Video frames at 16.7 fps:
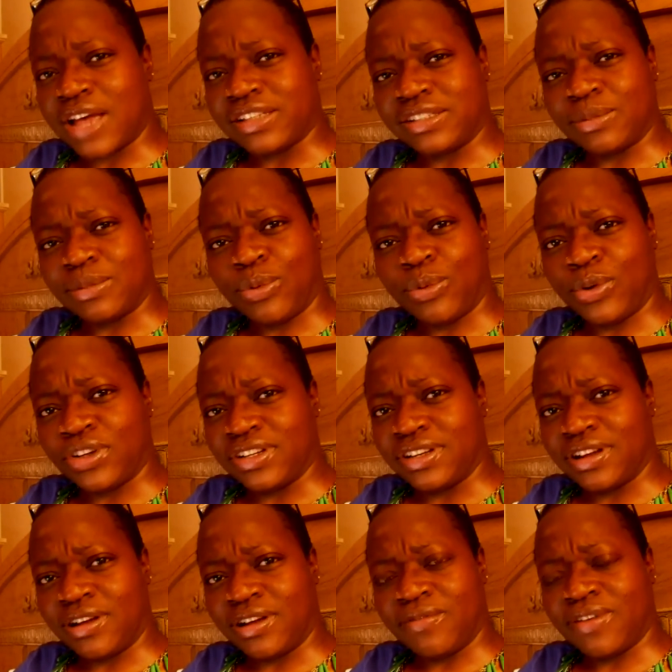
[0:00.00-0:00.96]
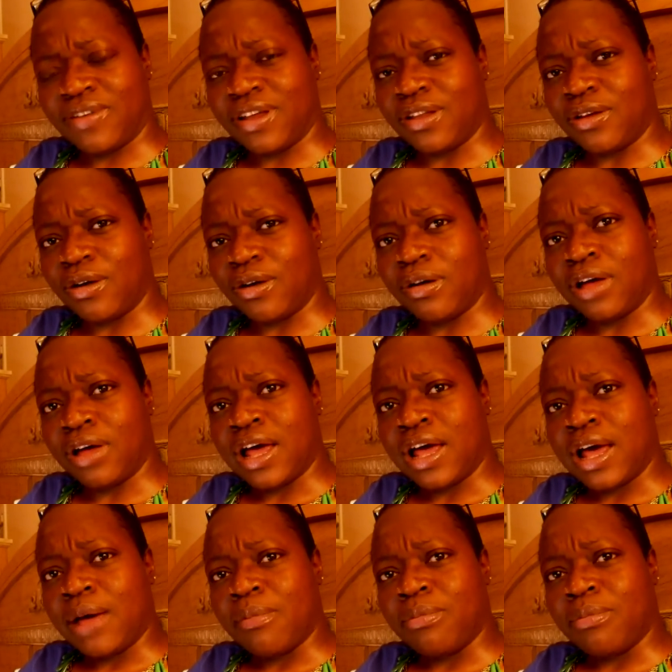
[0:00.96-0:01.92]
supporting a fellow
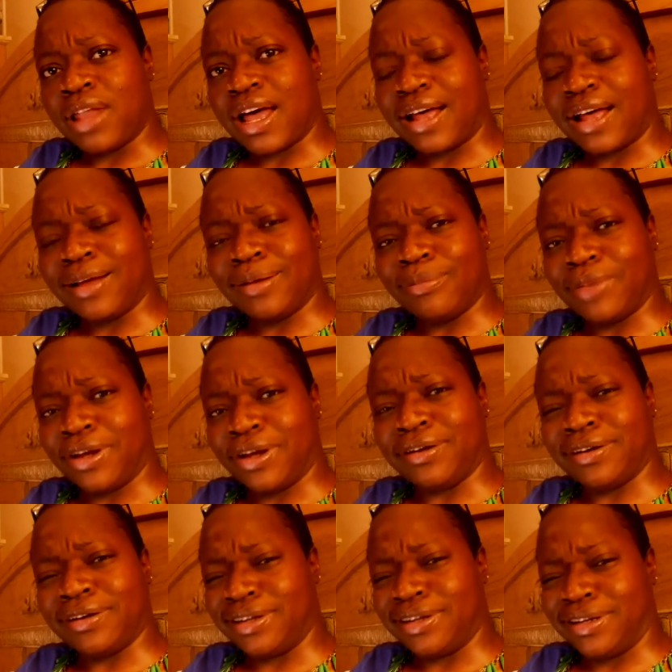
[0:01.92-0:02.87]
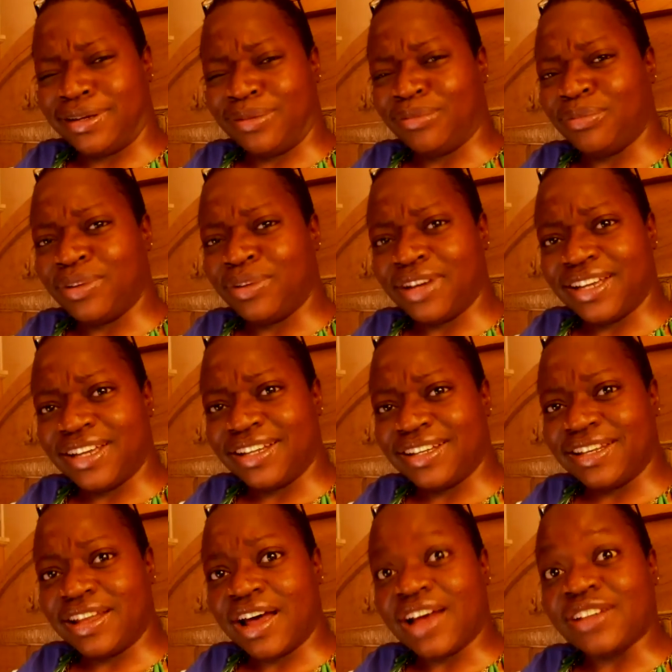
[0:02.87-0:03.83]
Black American, but
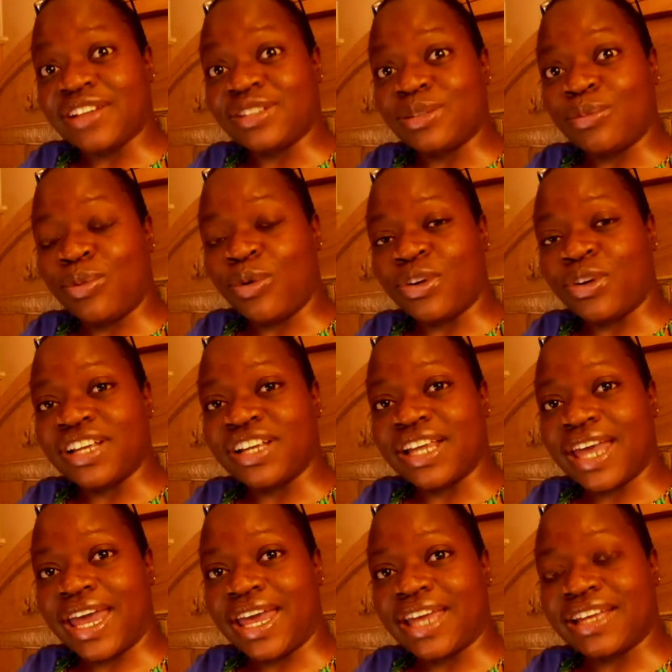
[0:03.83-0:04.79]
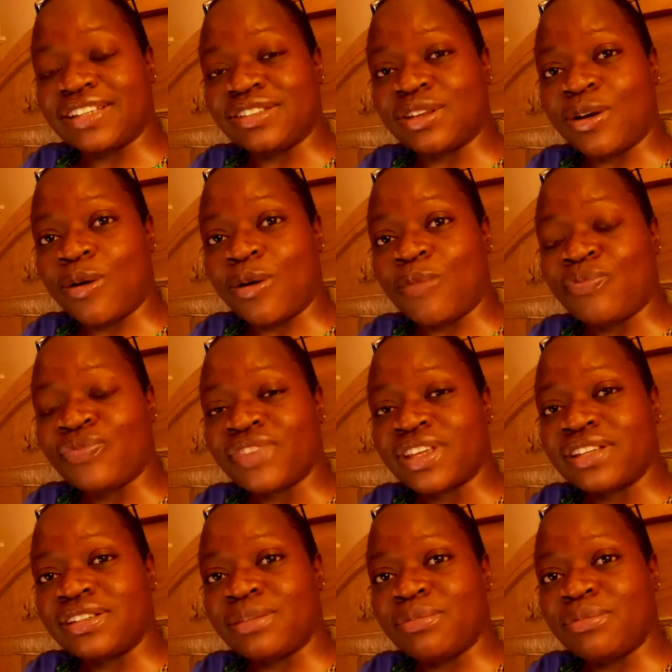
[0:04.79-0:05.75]
not supporting gay. And so
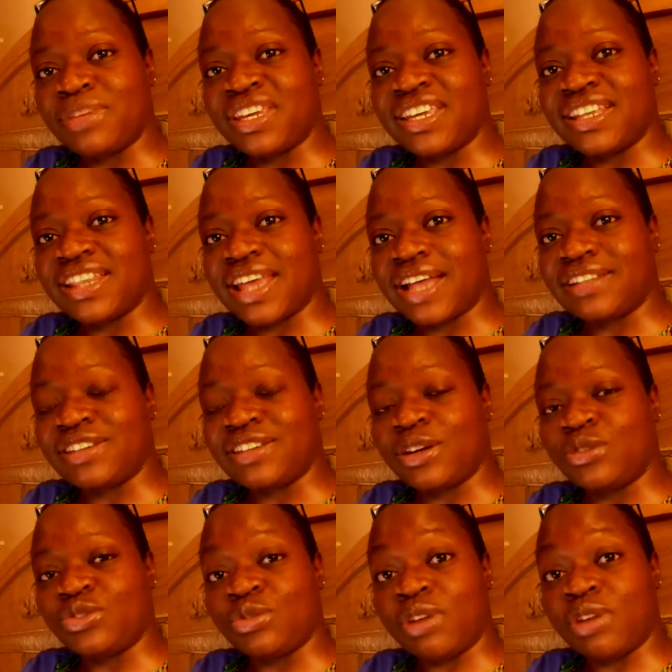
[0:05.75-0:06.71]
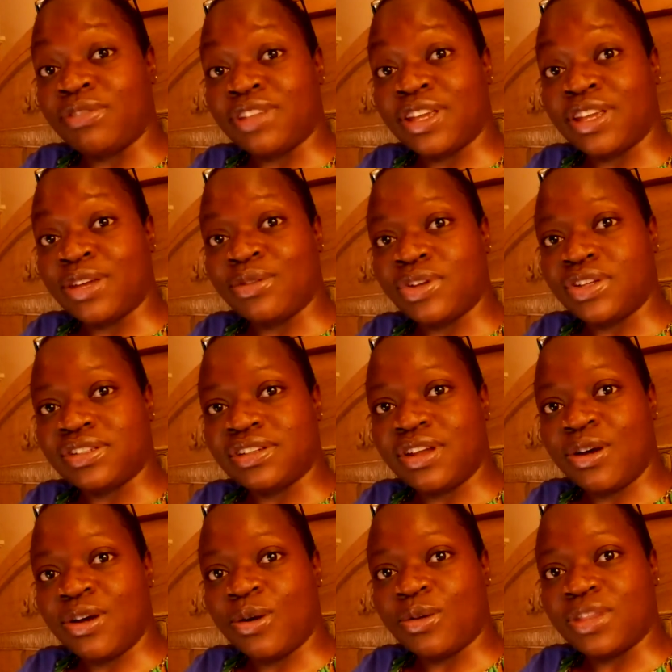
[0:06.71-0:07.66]
to me, that tells you everything you need to
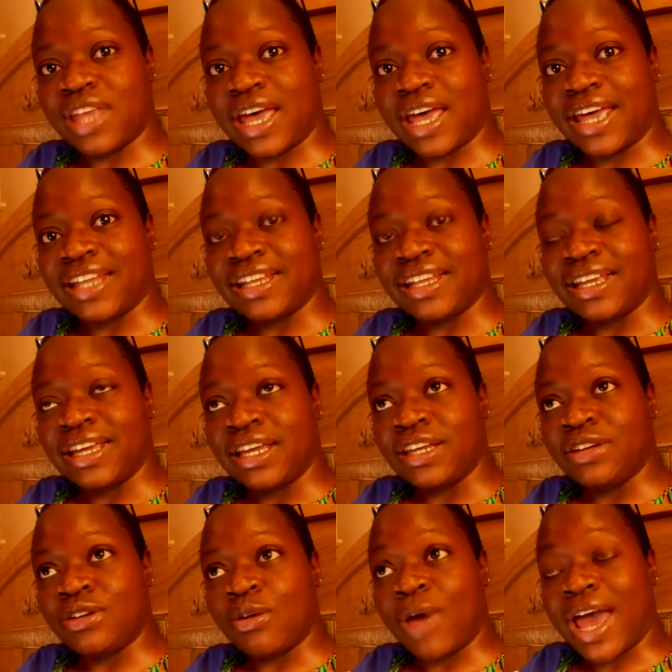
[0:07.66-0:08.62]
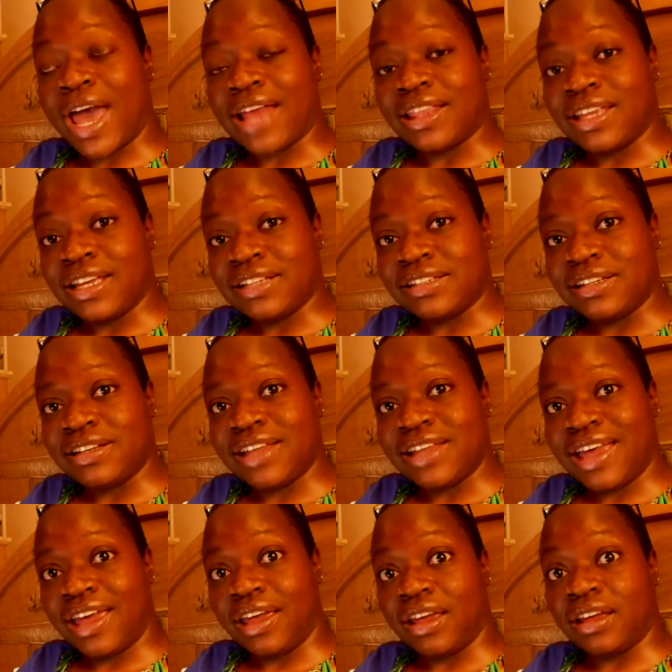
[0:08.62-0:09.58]
know, that, at the end of the
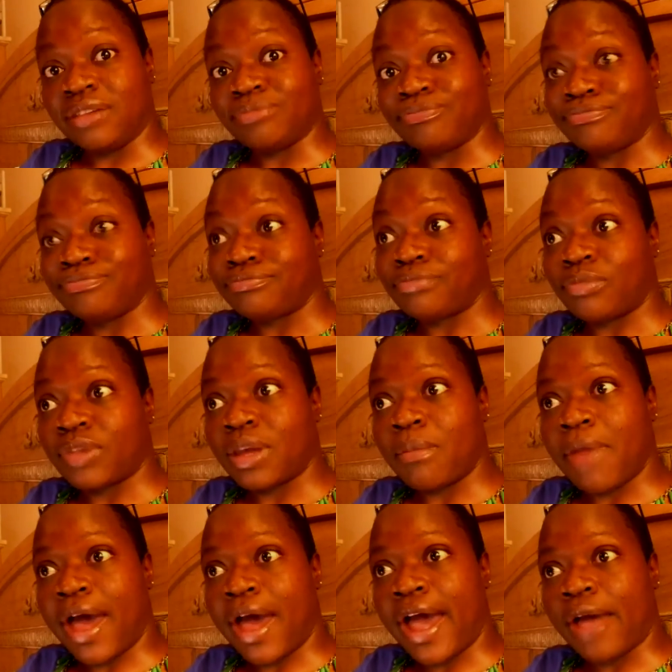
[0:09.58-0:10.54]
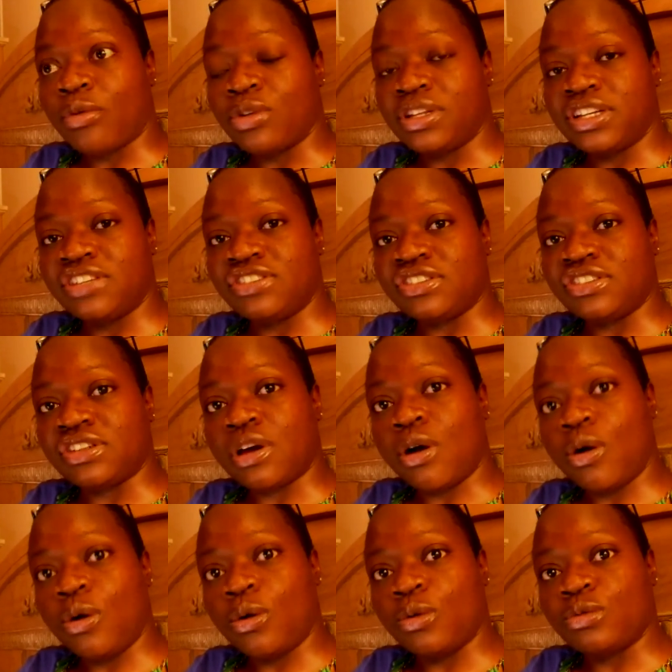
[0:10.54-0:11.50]
day, and my religious
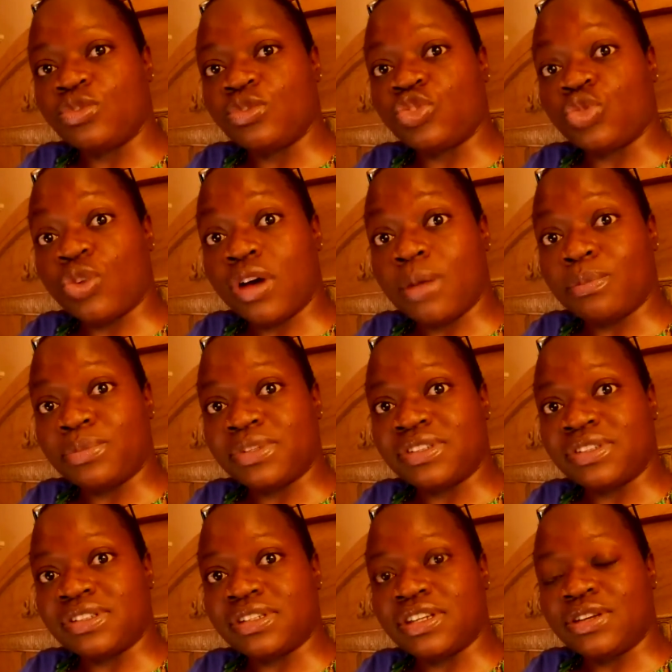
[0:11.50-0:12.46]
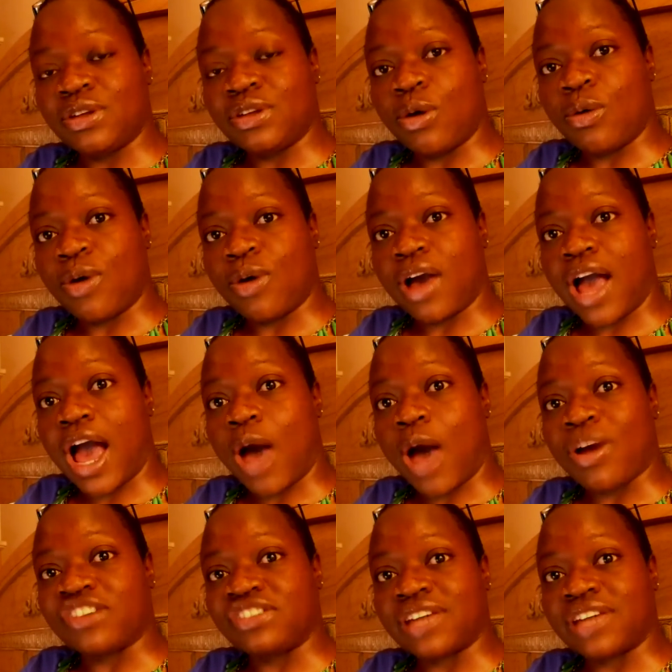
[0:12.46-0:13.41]
code trumps,
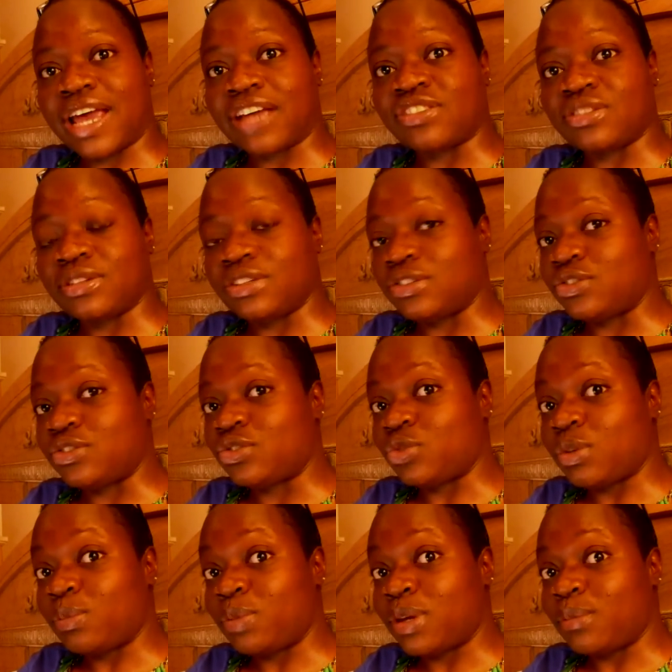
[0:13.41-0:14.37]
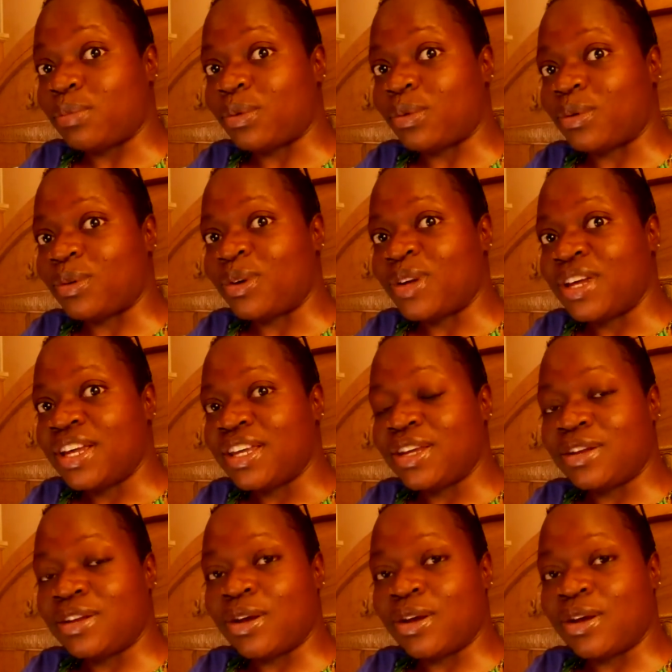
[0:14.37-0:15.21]
how I should actually treat people, and